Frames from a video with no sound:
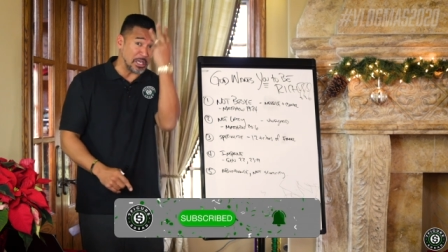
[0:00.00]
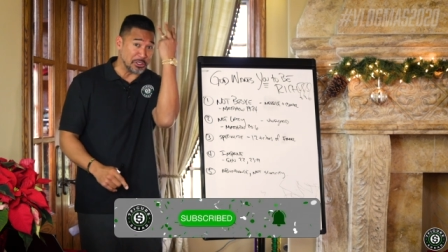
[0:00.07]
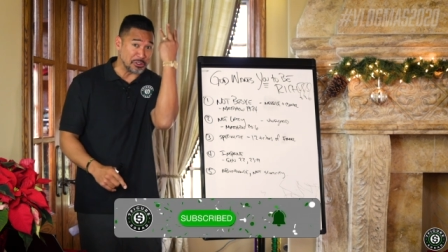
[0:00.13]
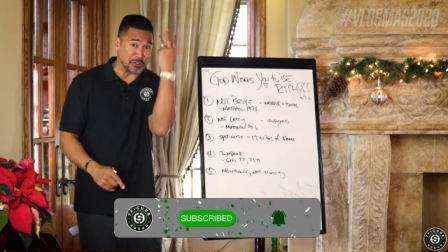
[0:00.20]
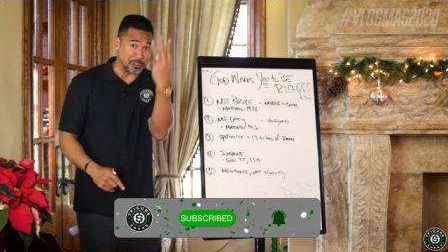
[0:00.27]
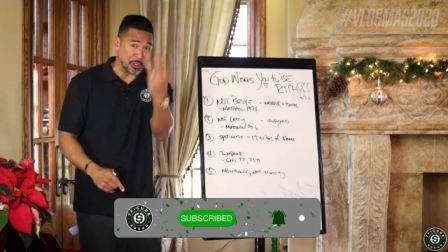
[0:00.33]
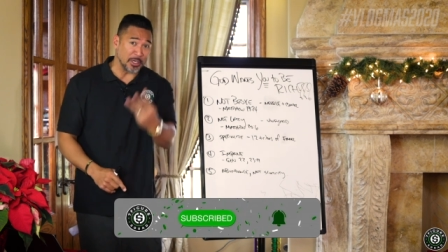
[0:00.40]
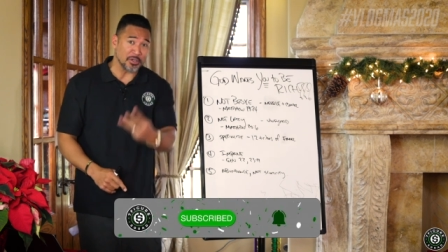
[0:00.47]
in
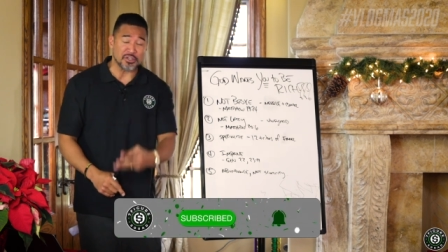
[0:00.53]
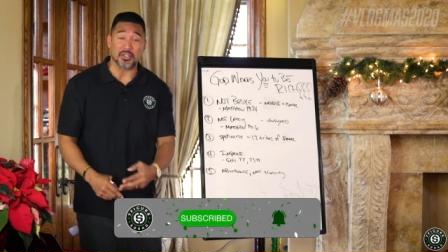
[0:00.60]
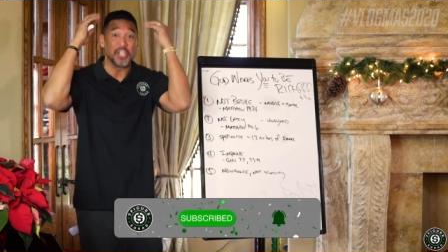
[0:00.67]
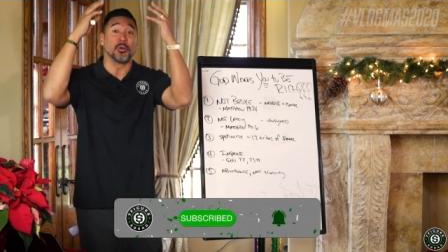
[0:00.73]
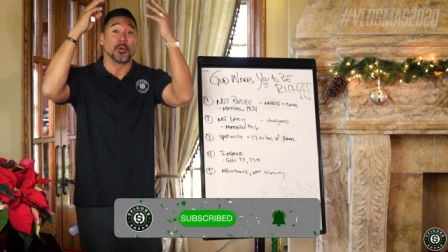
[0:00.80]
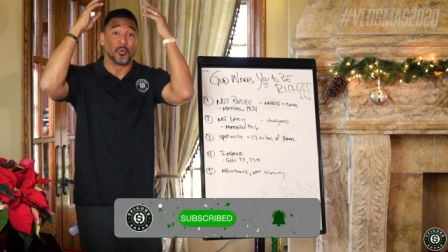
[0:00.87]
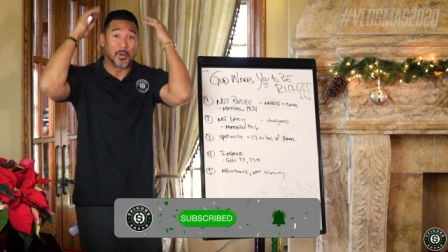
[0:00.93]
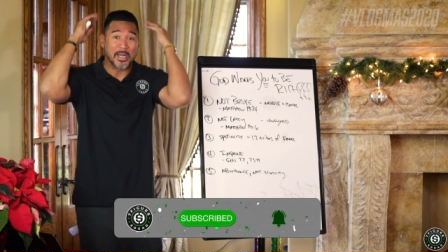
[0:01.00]
church,
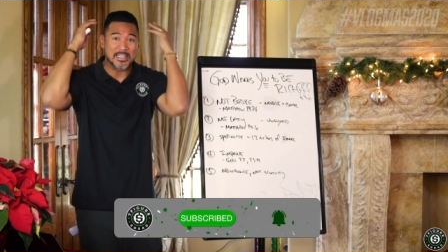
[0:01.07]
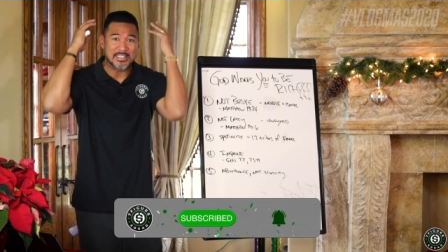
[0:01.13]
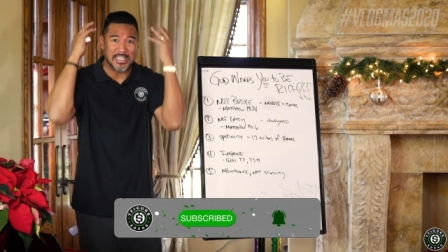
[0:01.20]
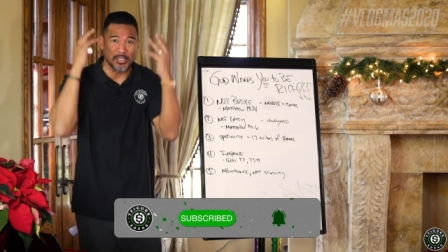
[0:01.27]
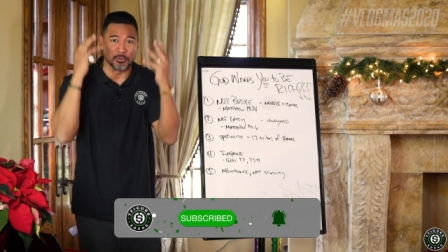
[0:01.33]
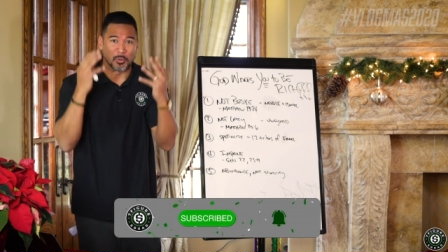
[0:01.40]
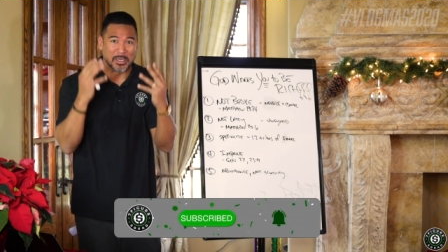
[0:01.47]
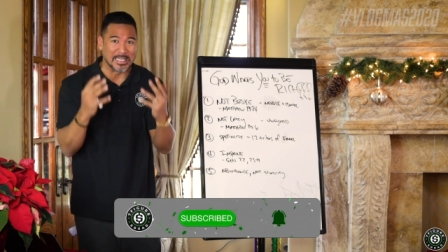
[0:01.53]
and you were raised
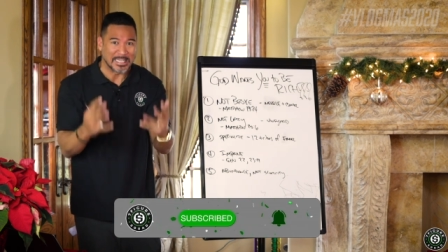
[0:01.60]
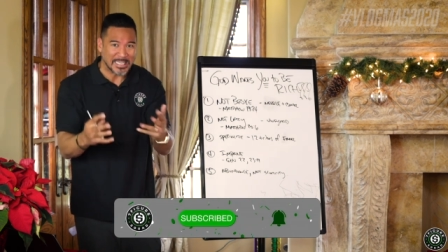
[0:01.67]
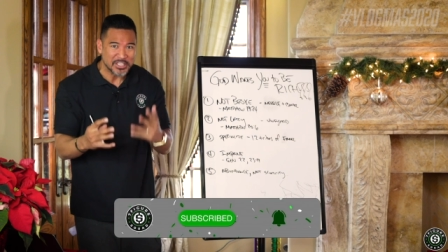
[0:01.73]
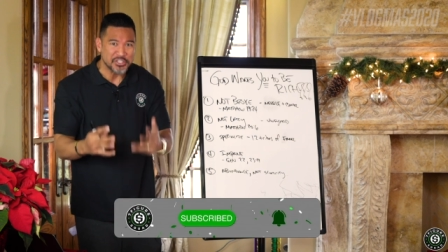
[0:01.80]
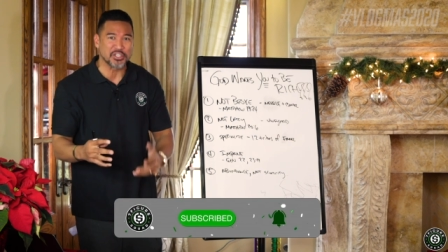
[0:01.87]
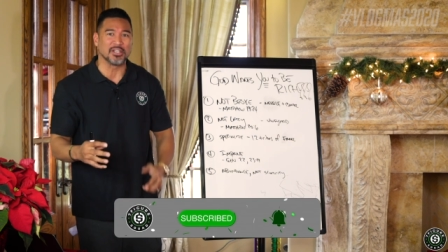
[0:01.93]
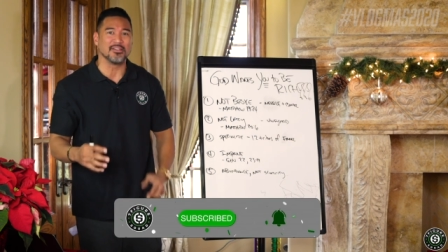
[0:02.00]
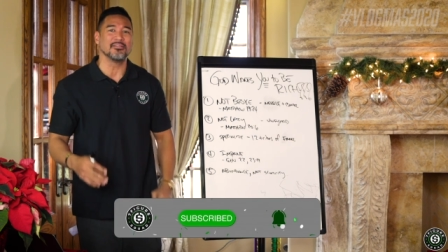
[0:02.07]
in
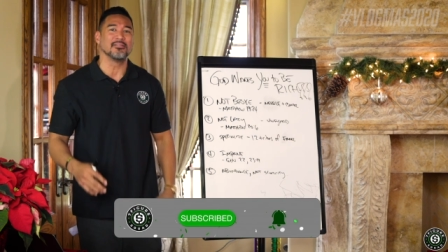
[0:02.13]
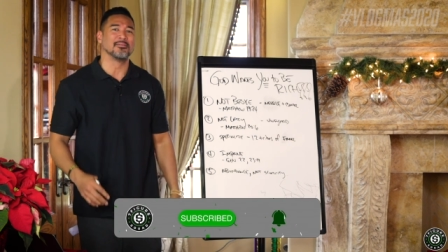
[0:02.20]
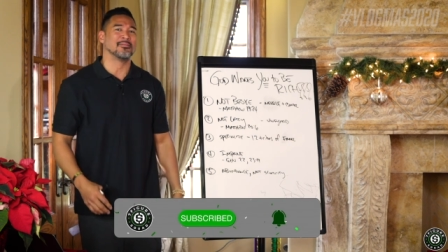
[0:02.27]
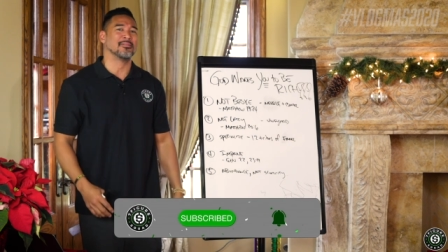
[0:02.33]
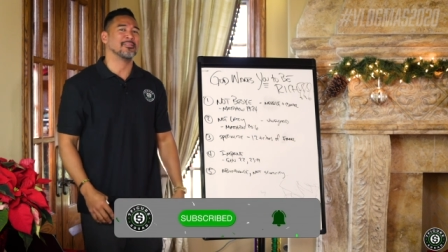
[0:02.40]
religion.